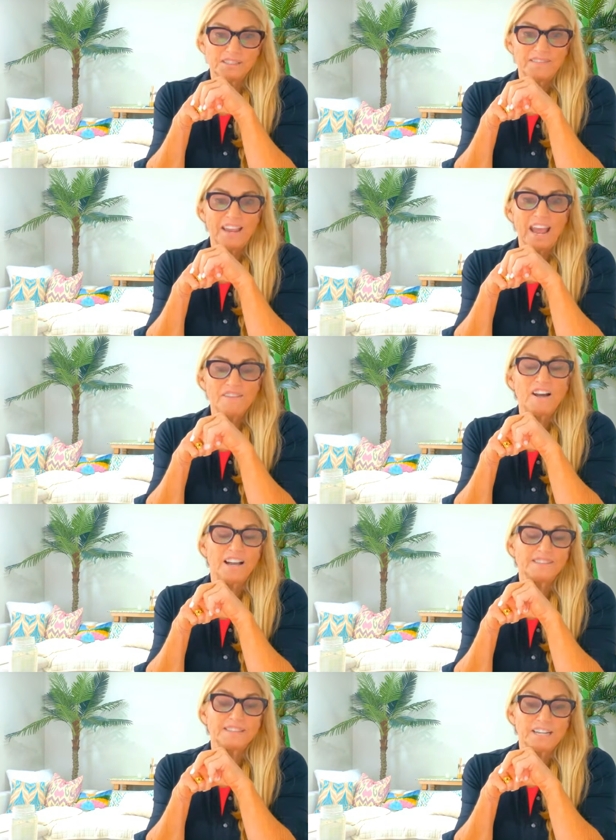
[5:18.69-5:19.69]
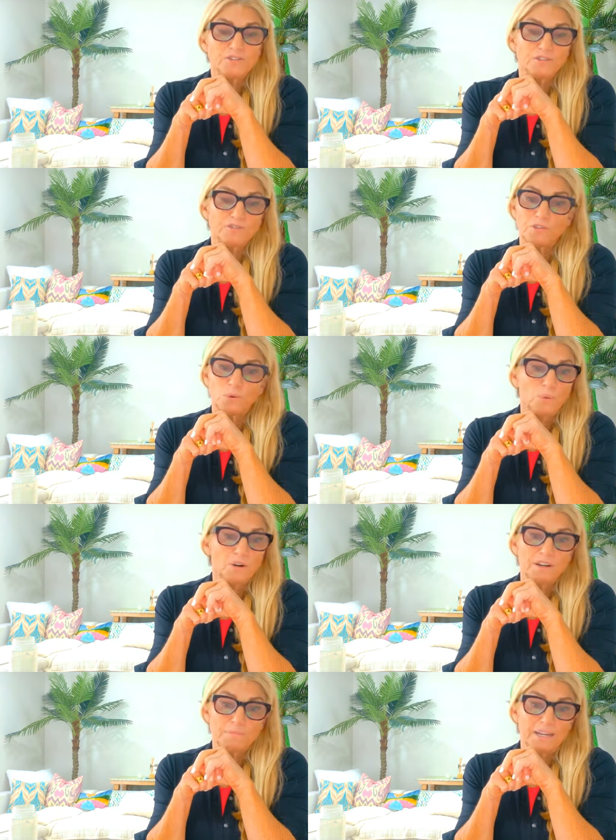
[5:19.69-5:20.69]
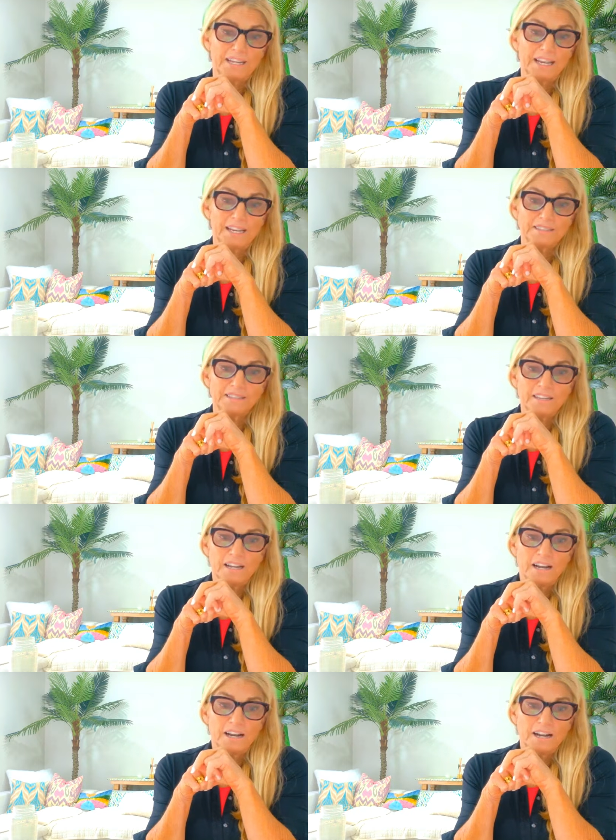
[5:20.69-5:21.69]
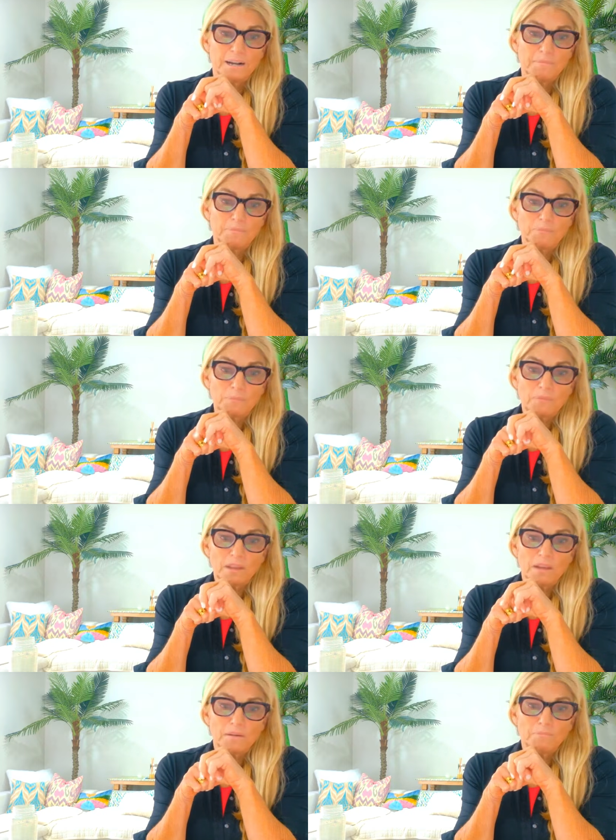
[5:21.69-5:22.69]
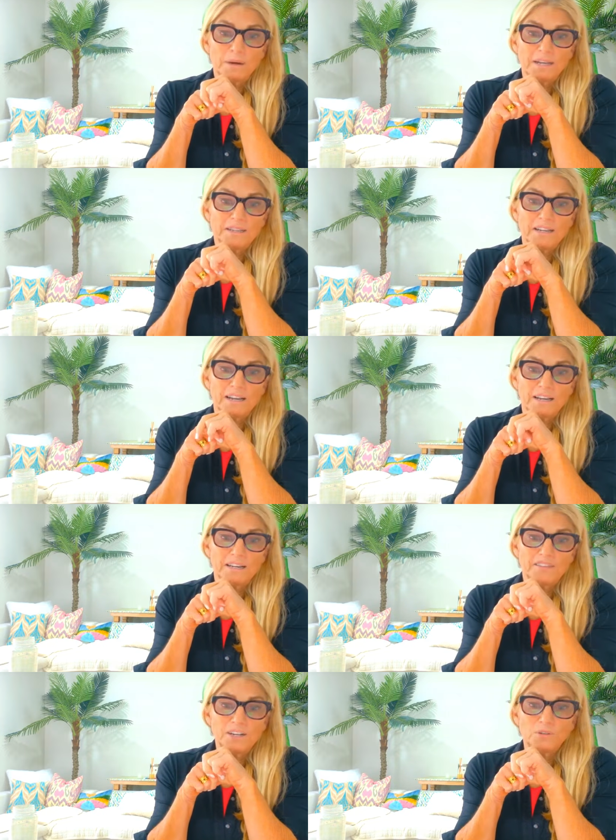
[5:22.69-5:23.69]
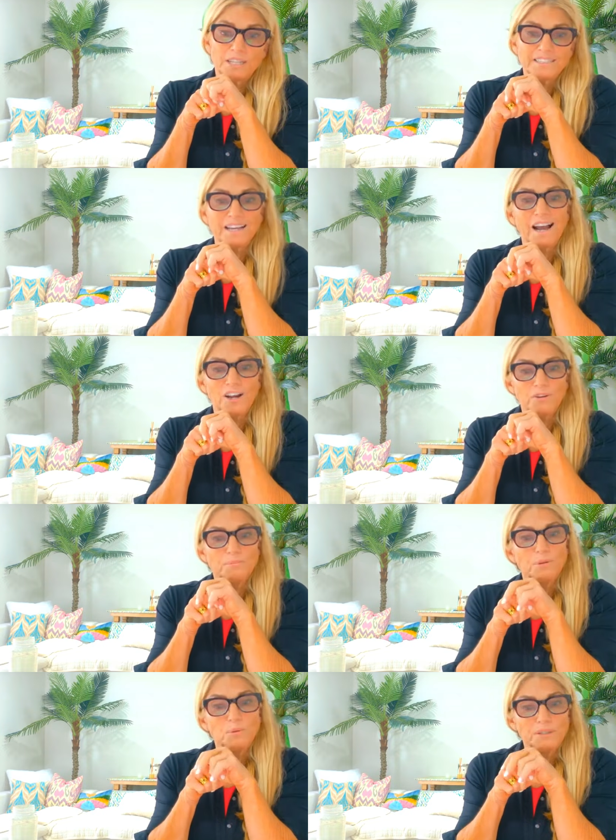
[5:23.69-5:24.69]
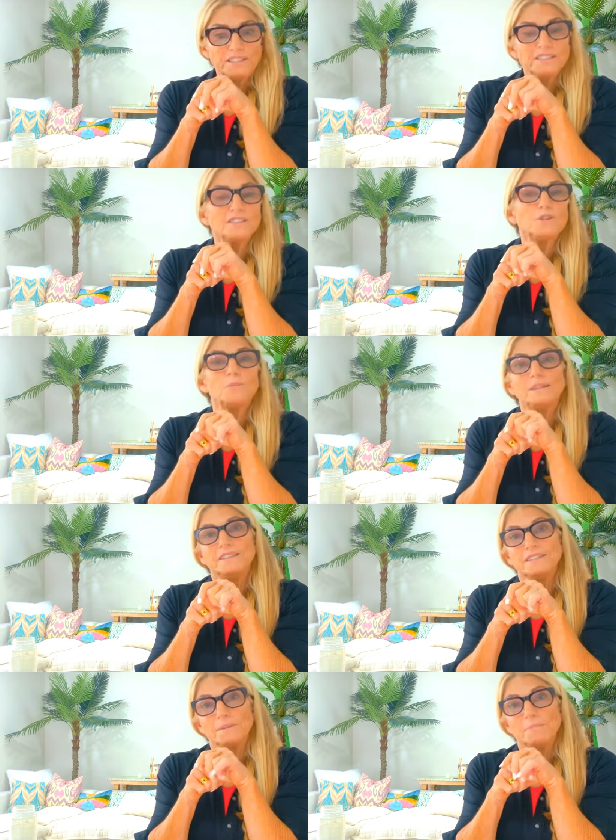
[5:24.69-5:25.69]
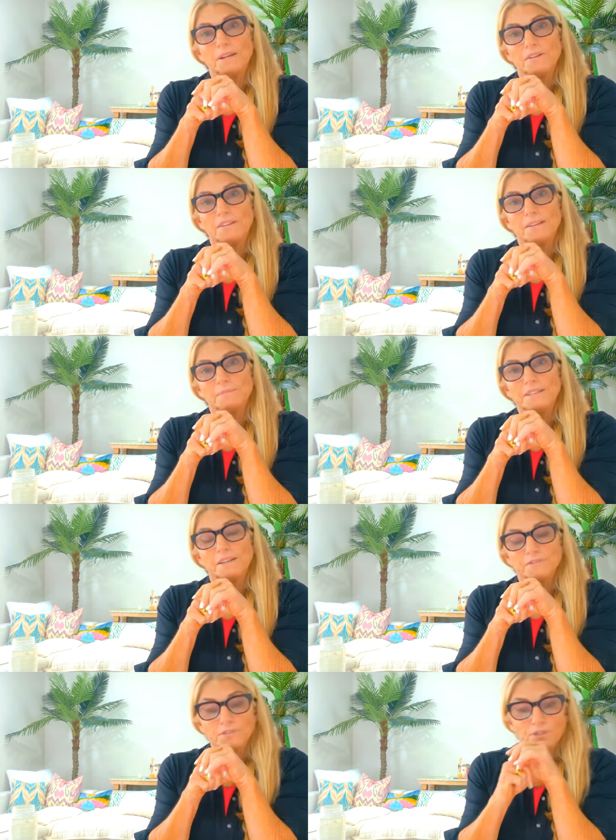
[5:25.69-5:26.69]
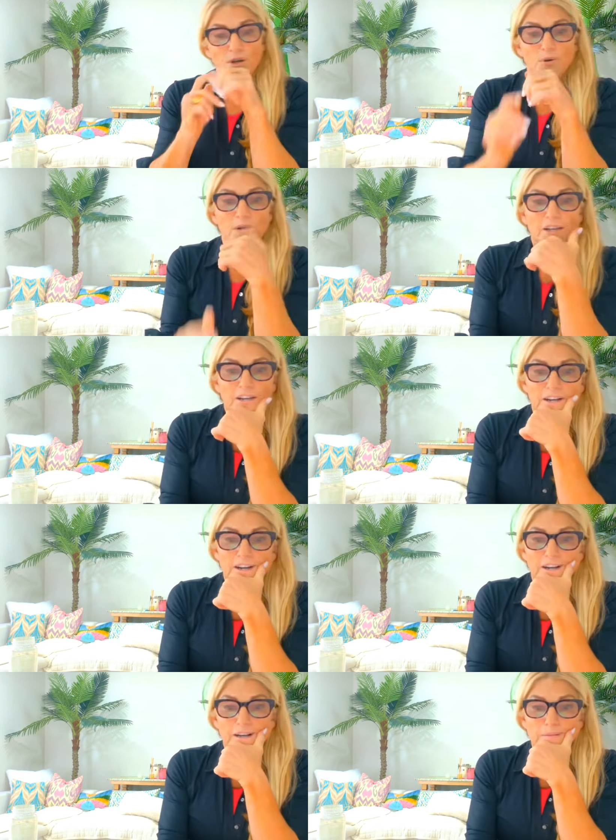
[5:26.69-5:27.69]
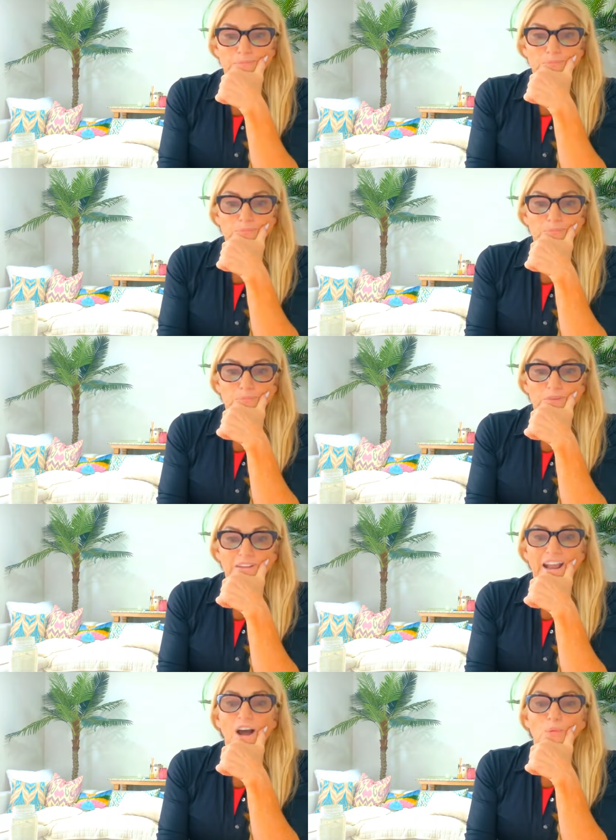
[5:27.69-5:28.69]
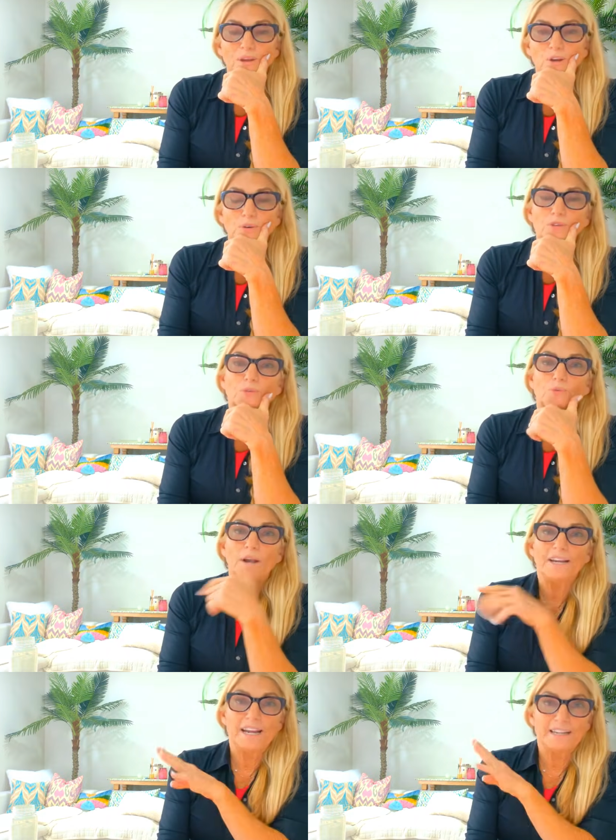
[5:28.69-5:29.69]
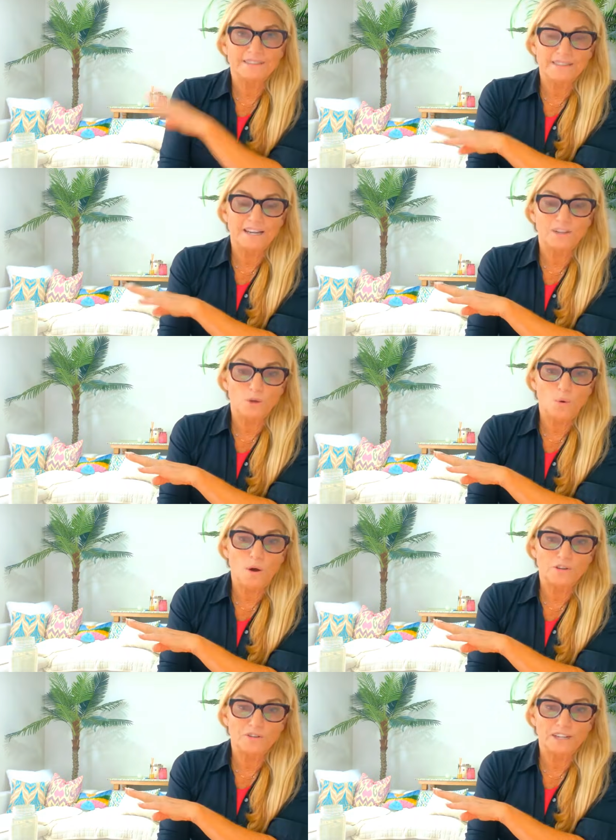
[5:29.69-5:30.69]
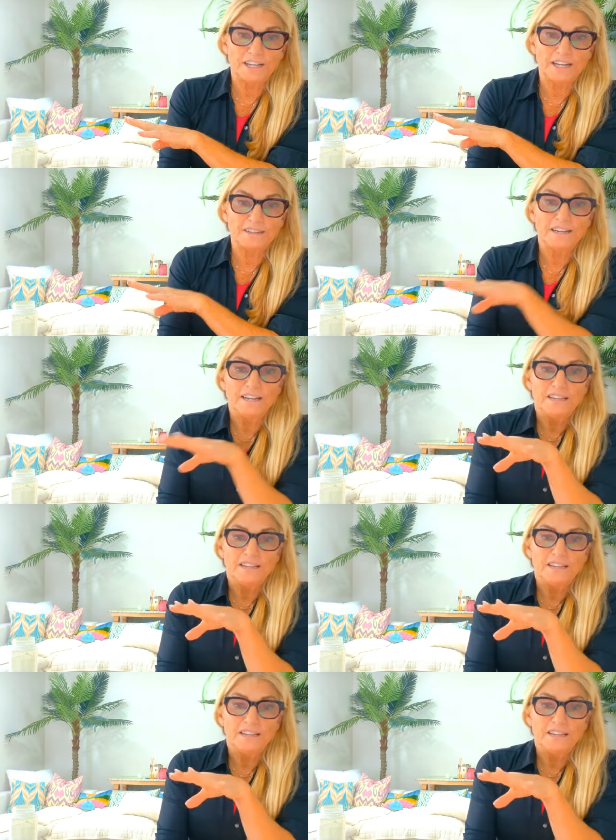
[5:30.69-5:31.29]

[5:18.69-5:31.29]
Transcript: And they have high standards for their work in many cases. But they don't like to hire employees because nobody does it better than themselves. So now we go to the right-hand side of the quadrant again.